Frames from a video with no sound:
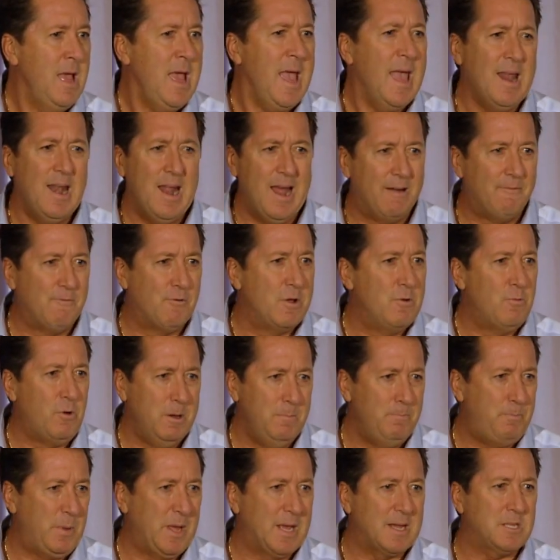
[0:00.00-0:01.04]
And
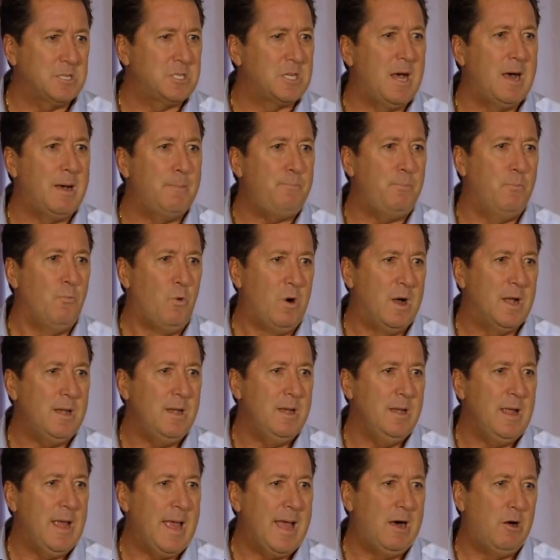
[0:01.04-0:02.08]
everyone picks up what
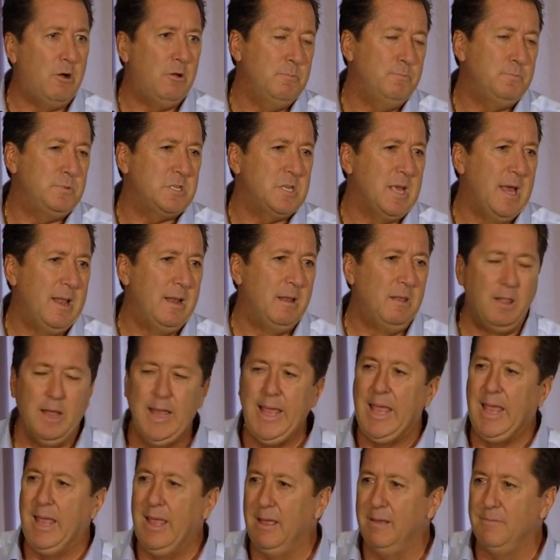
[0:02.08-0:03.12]
helps and
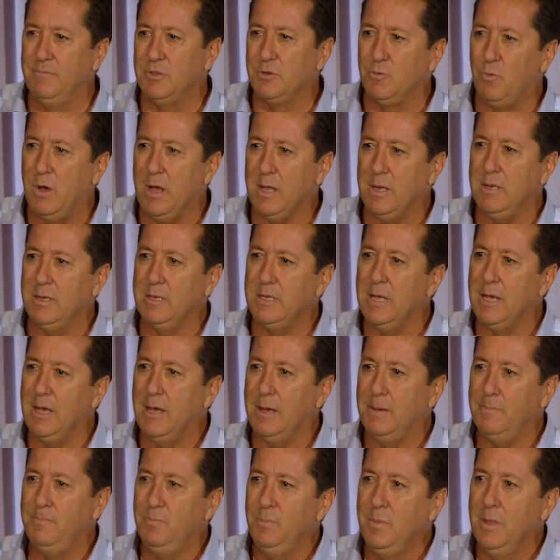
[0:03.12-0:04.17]
leaves believes,
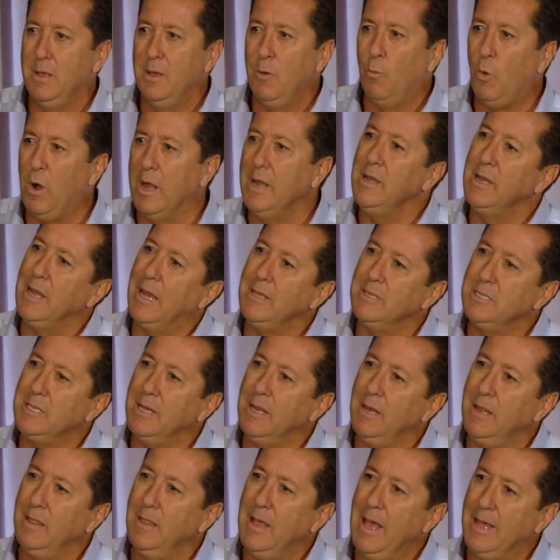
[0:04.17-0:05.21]
what
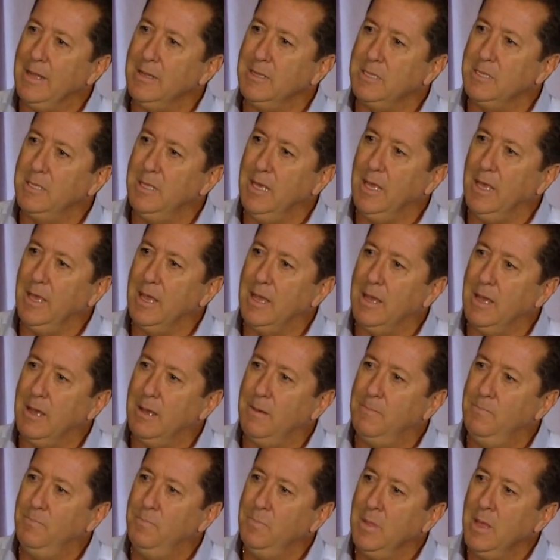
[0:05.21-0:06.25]
doesn't. And that's
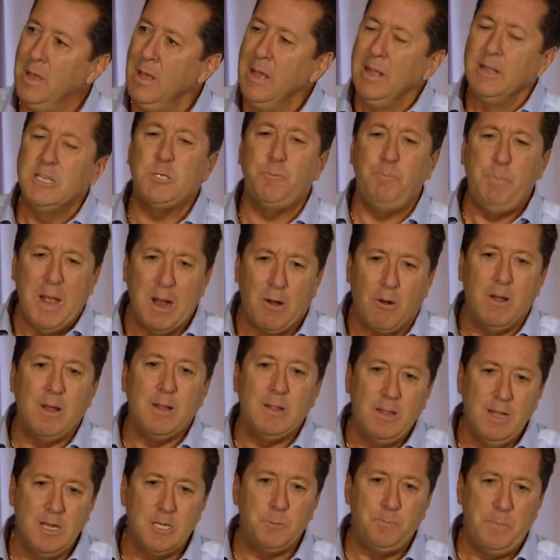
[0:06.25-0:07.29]
the
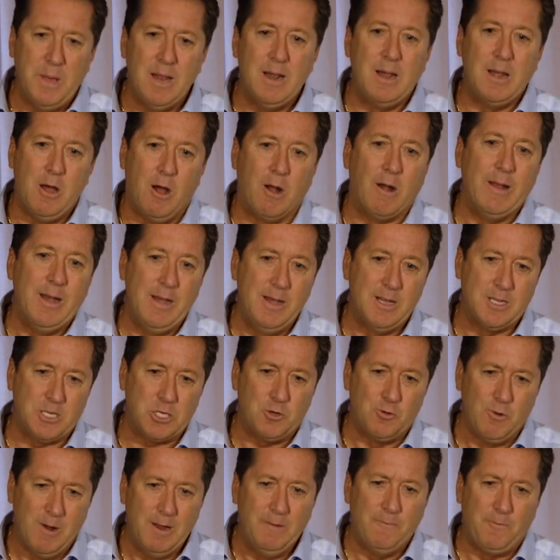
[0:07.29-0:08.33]
spirit that's been in our
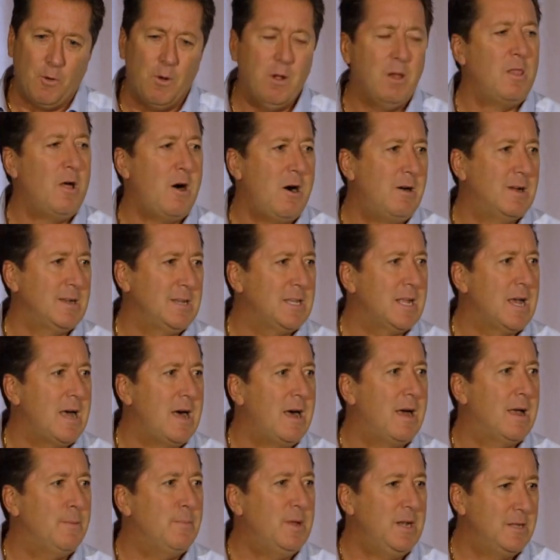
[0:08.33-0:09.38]
industry for a long
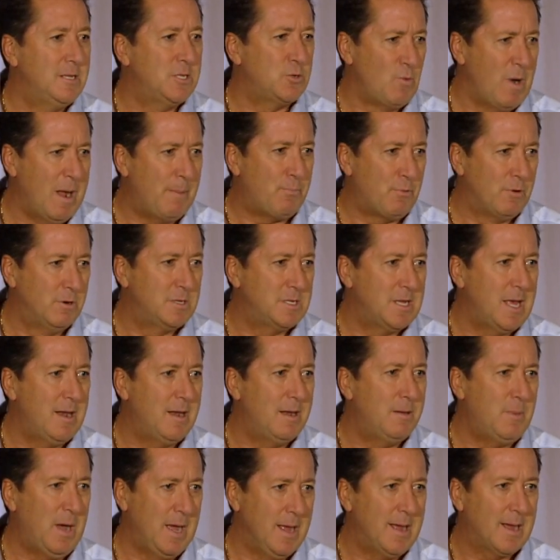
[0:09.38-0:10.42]
time and is
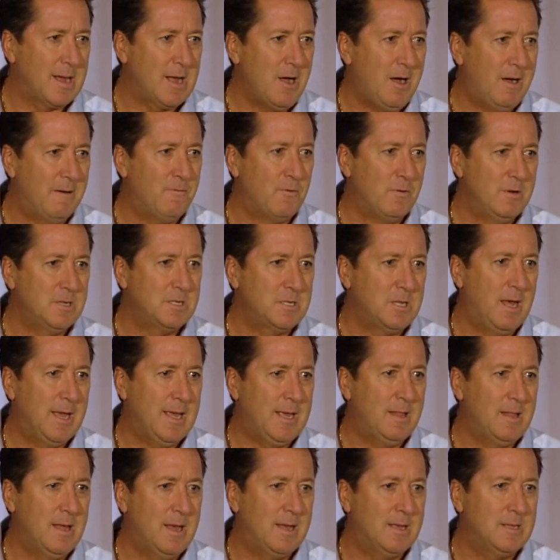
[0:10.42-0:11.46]
represented by a conference
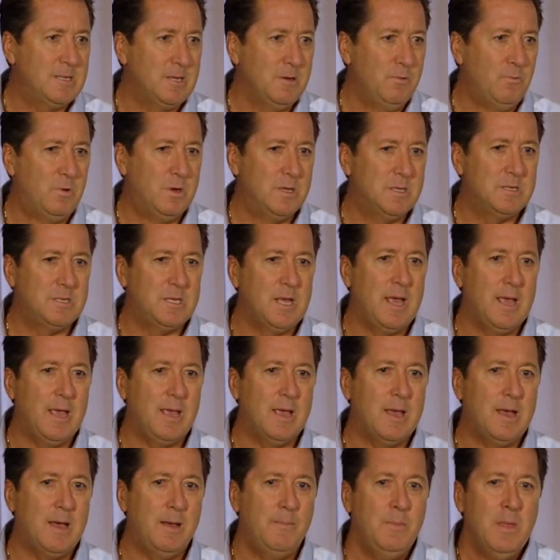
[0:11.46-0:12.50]
like this. It was
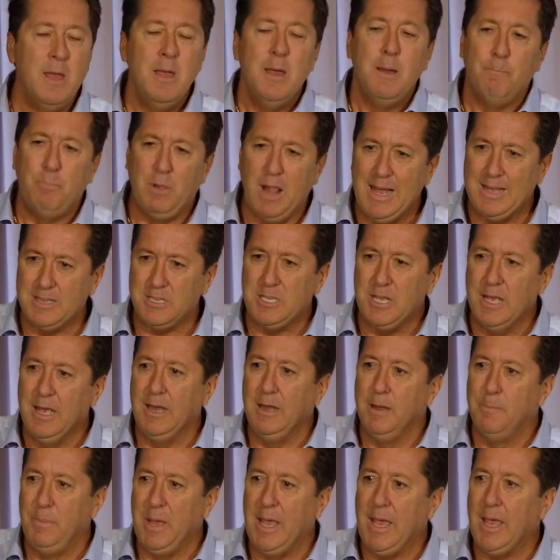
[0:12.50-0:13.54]
a
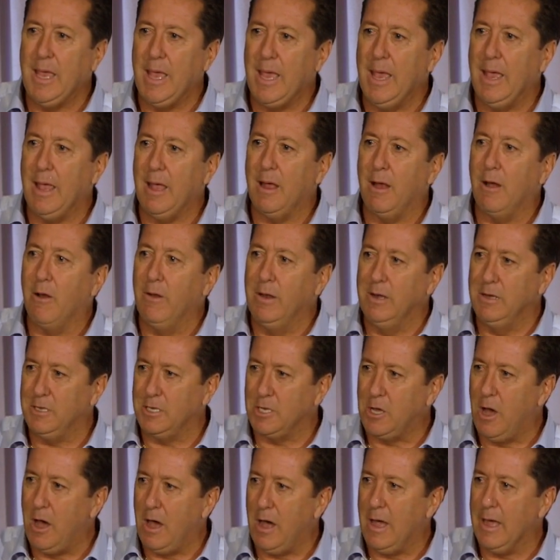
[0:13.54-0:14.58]
blessing to be here and
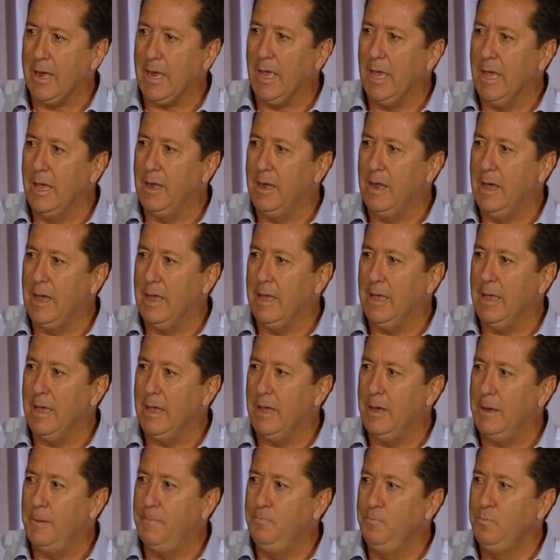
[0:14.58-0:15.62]
talk, and
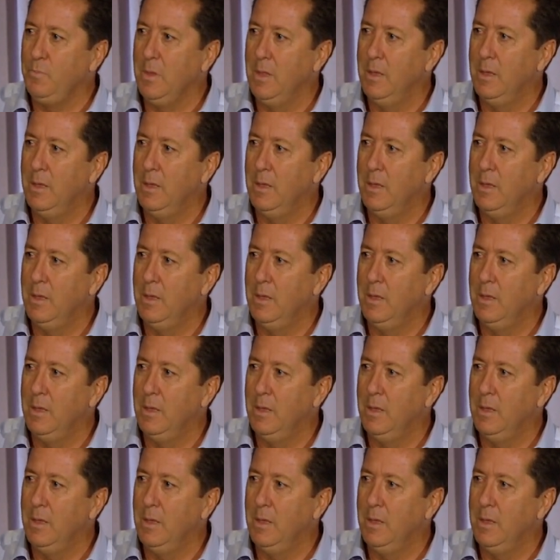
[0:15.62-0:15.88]
I